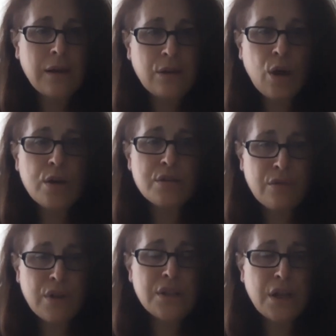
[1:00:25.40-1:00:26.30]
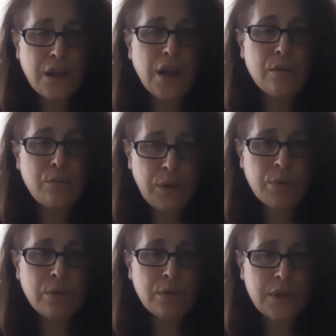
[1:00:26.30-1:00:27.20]
There are some very dedicated
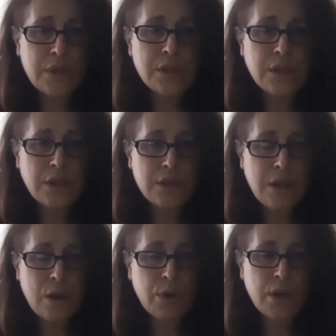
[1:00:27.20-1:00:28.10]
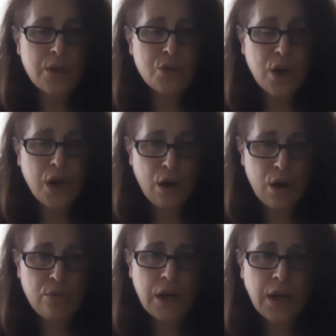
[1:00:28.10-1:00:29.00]
people in these companies trying
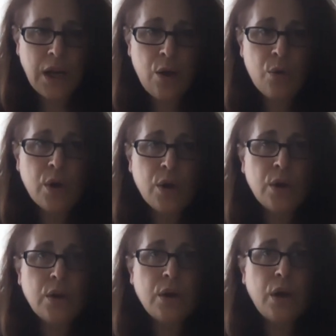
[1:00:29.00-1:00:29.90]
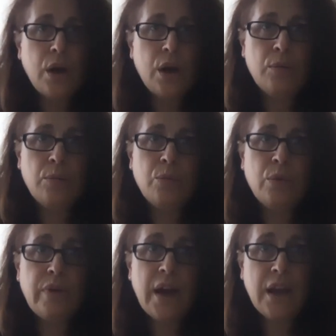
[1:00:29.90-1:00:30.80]
hard right now.
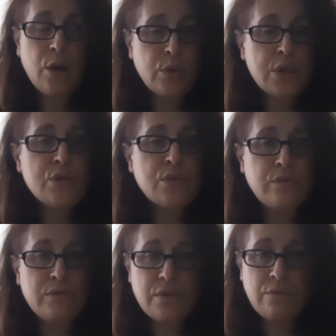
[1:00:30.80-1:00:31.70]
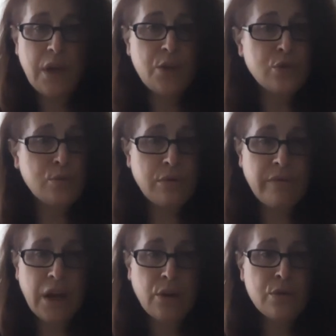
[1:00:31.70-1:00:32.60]
We've had outreach from some major
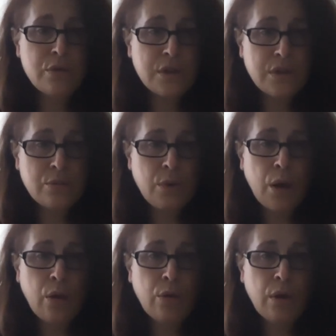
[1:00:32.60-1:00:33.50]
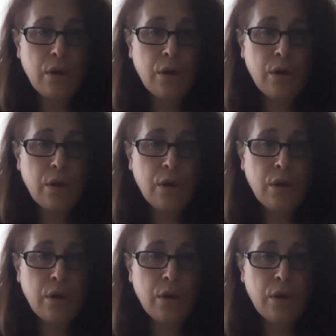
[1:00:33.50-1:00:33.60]
providers as well.